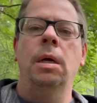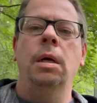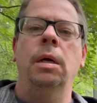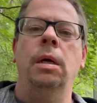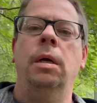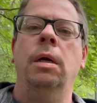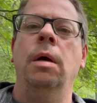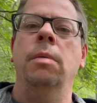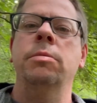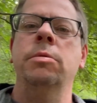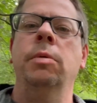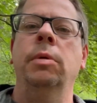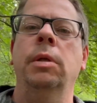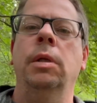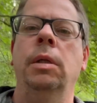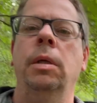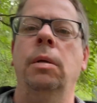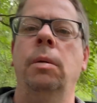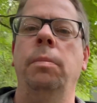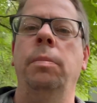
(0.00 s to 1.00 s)
It comes with a
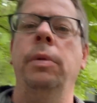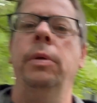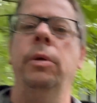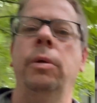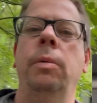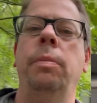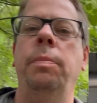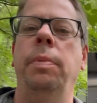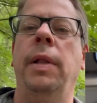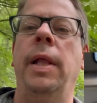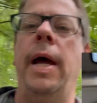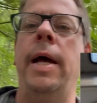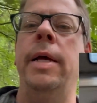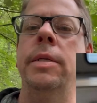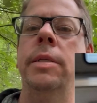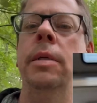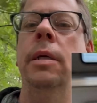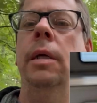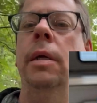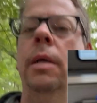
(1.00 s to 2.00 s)
little blue
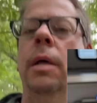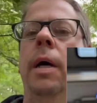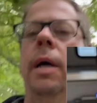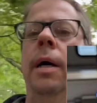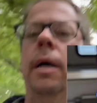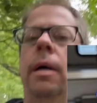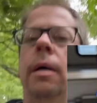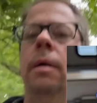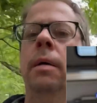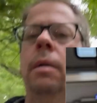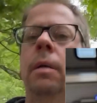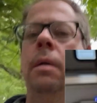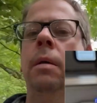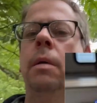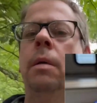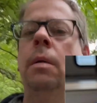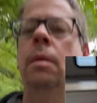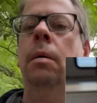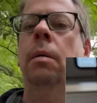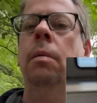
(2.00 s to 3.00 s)
plastic
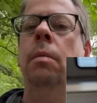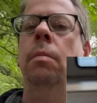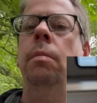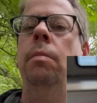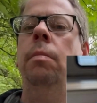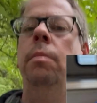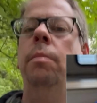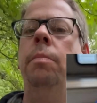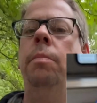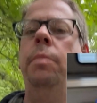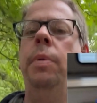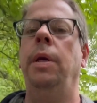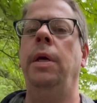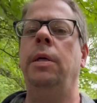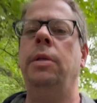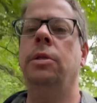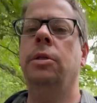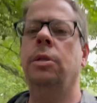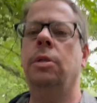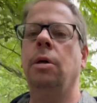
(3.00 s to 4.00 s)

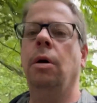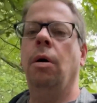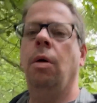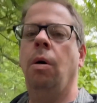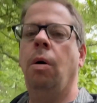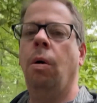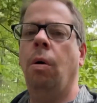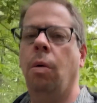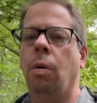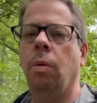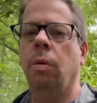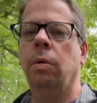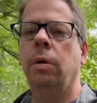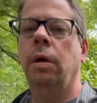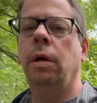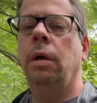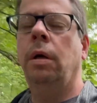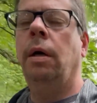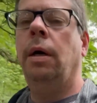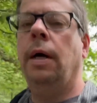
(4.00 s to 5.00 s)
piece to hold
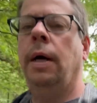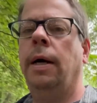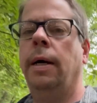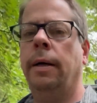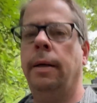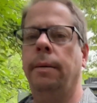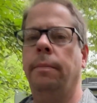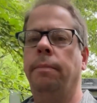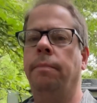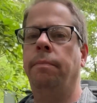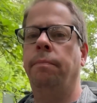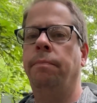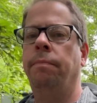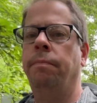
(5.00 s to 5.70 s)
the